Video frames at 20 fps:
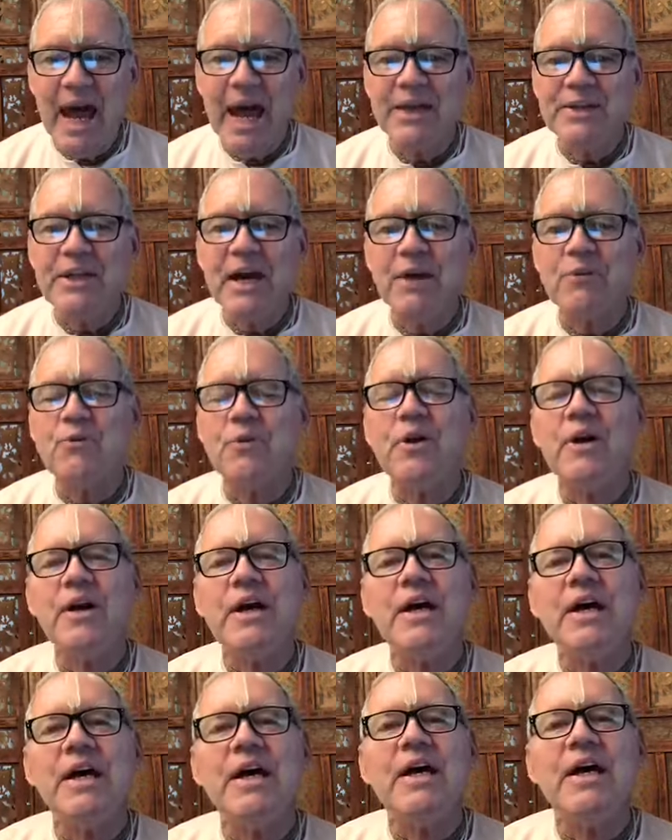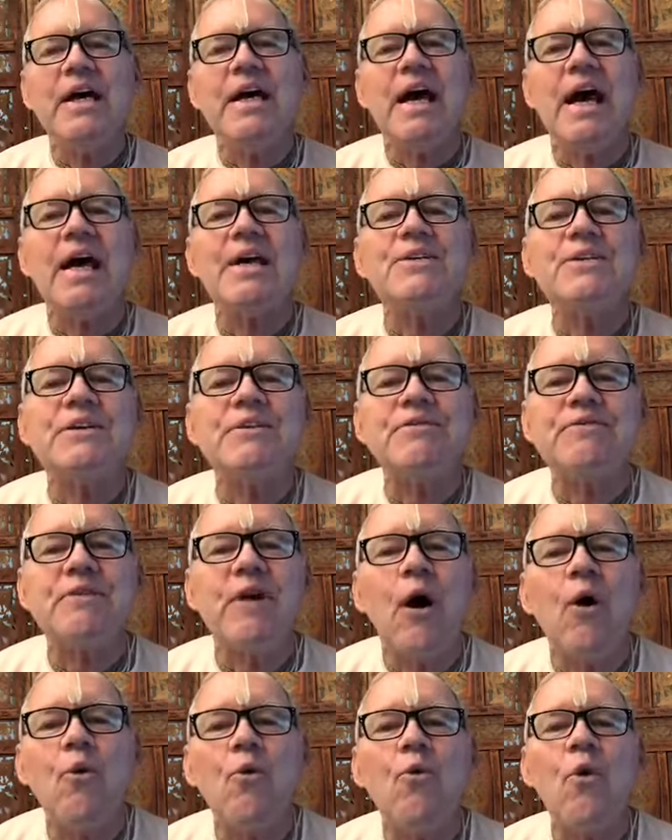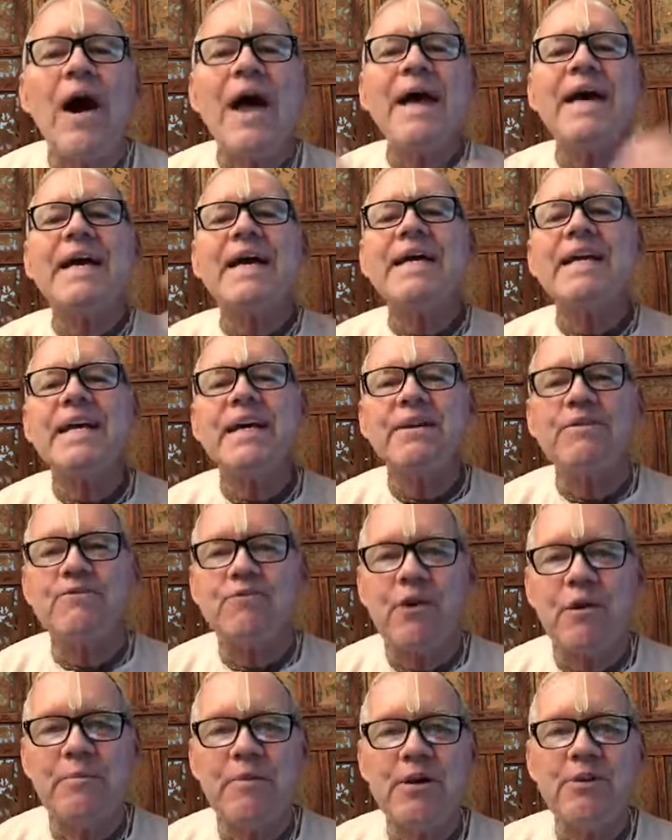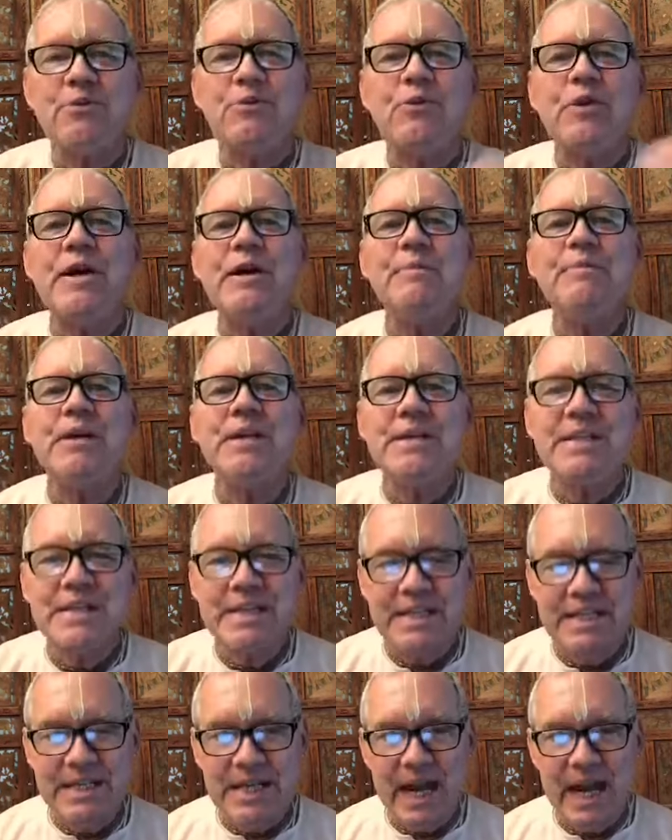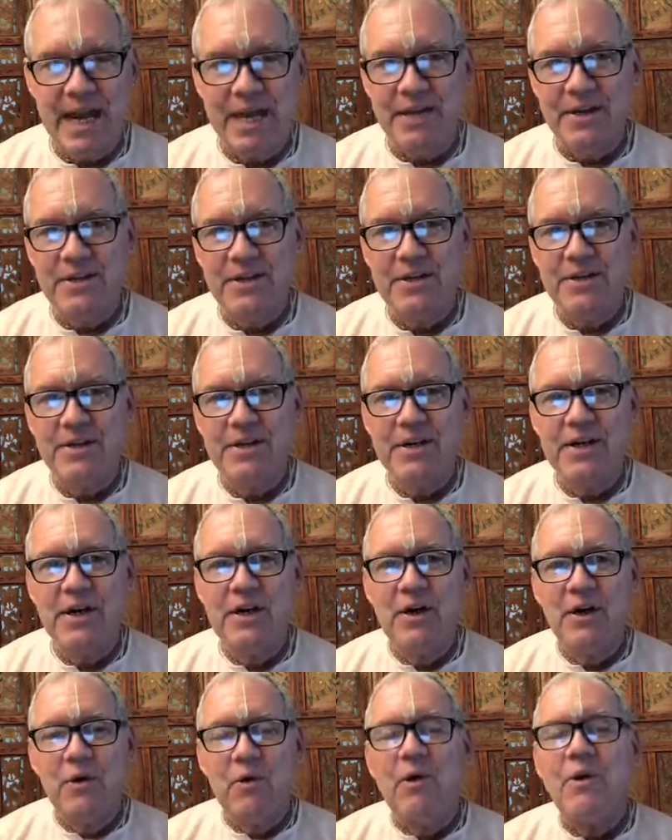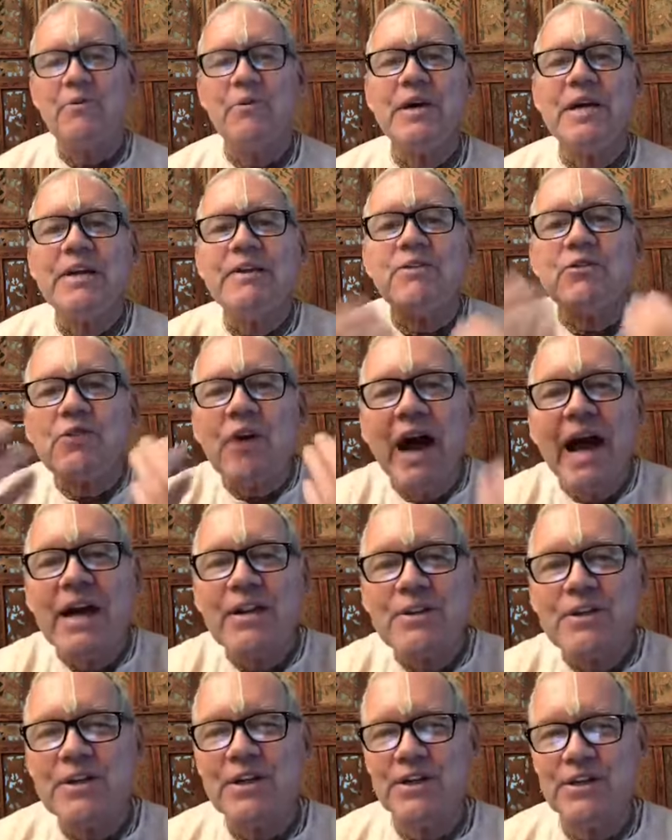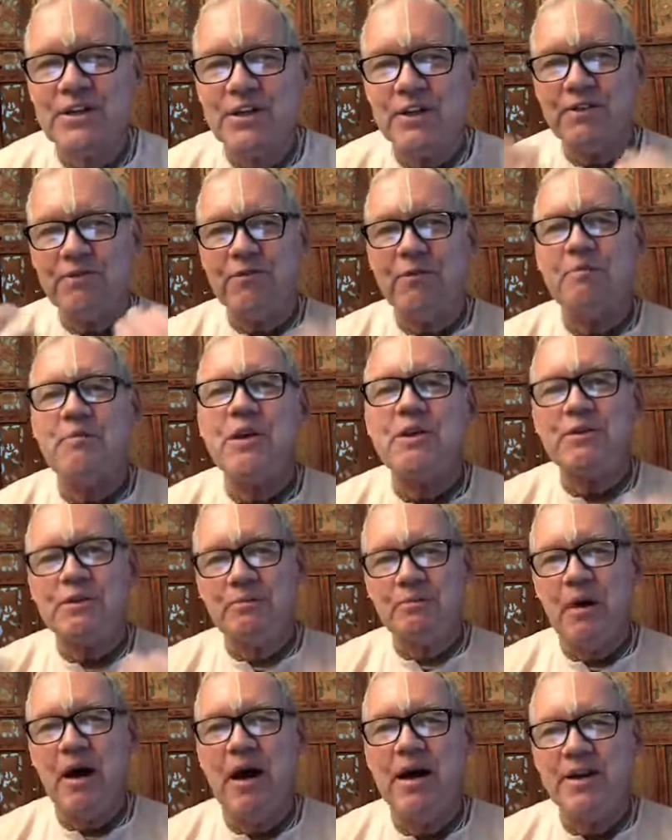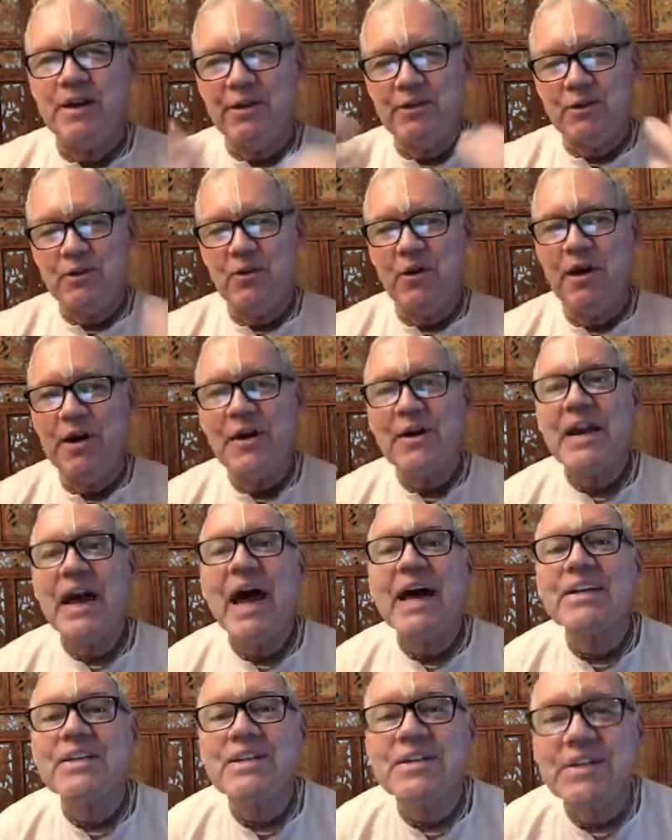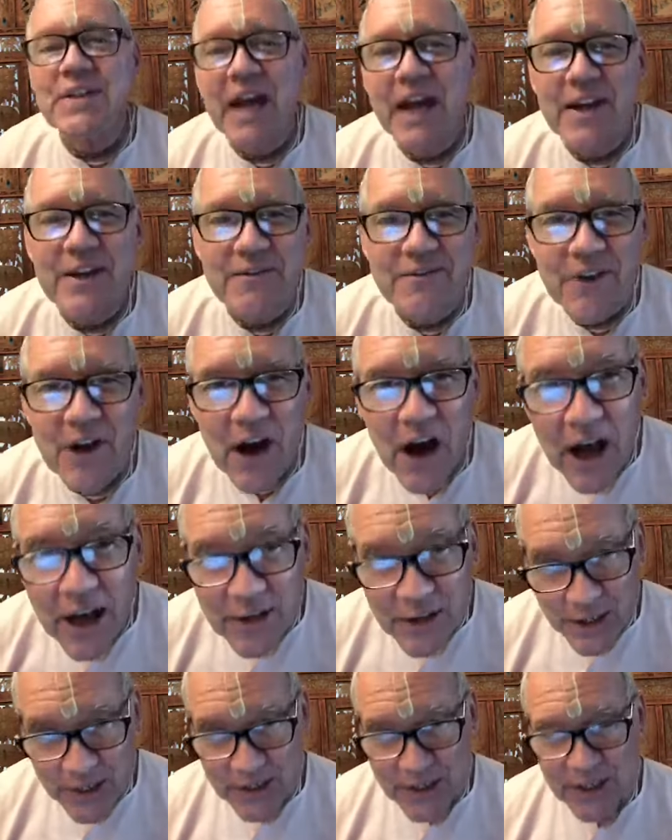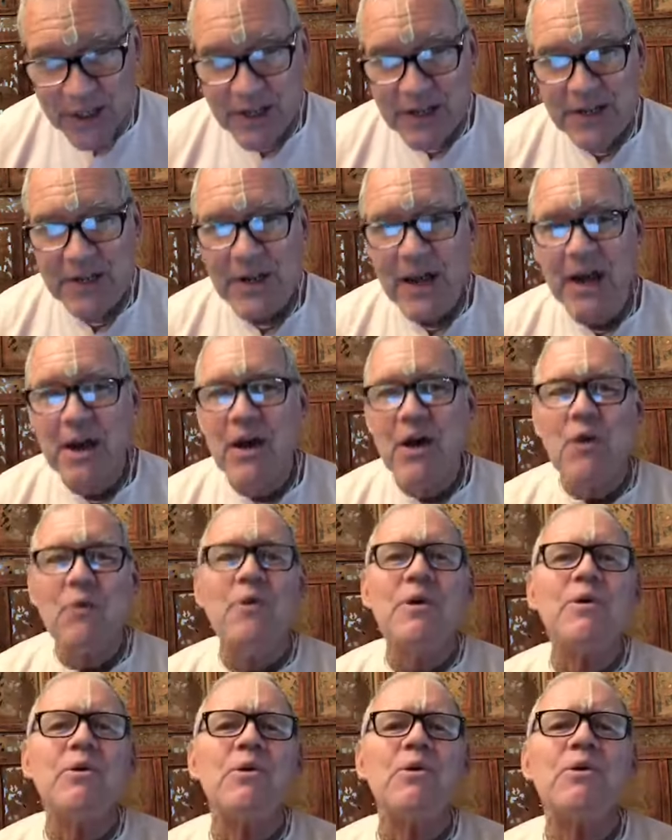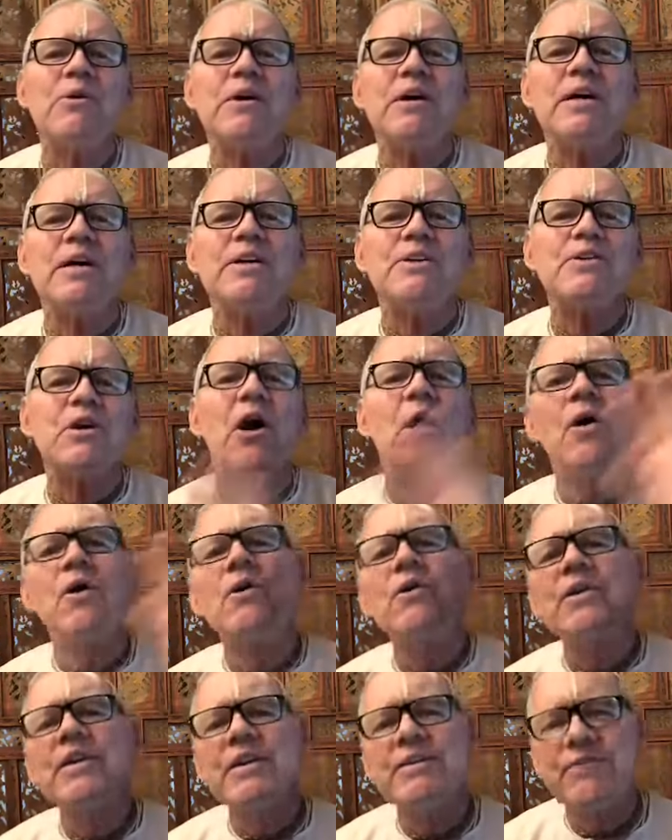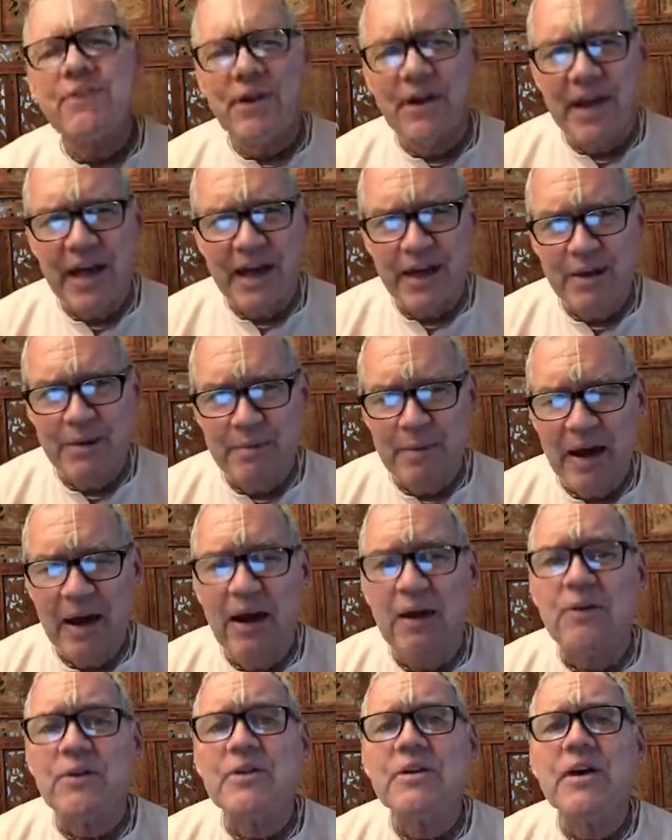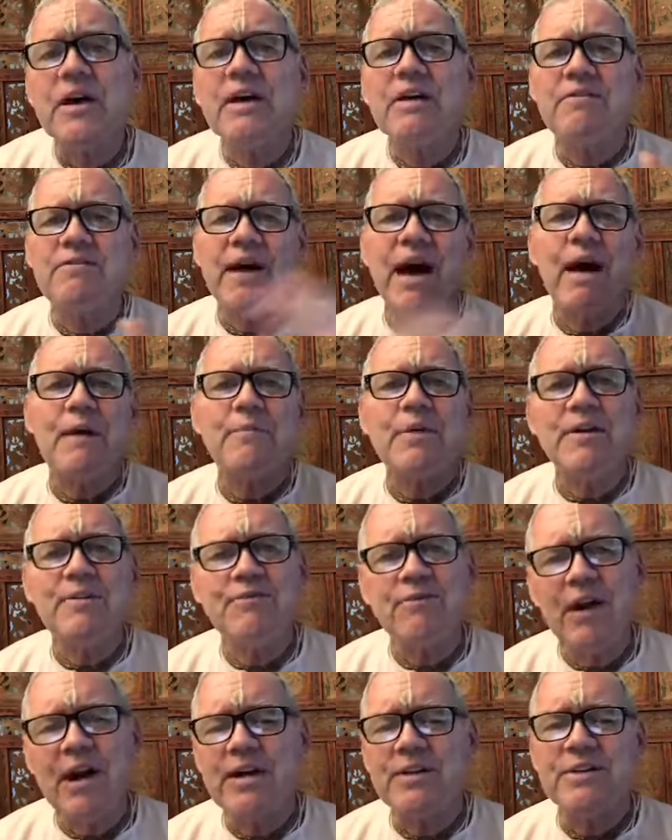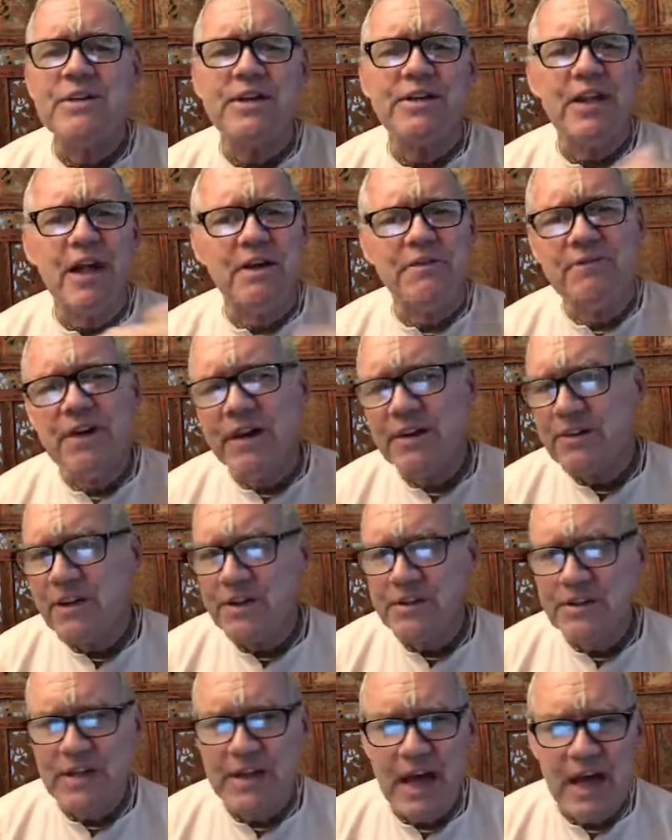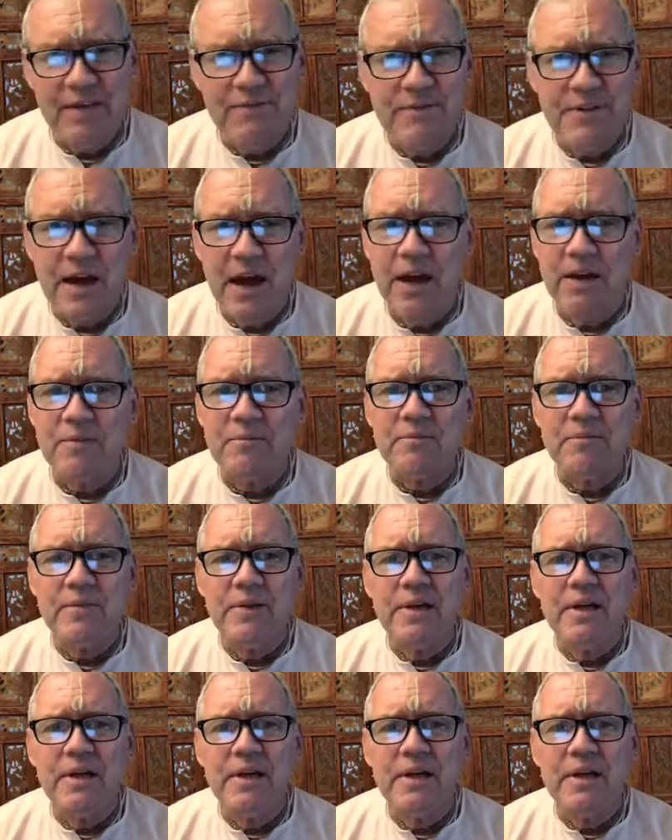And yet, as if awakening from a dreaming state, when we transition from this body to our next state of consciousness, we will totally forget about family, friends, and love in this lifetime.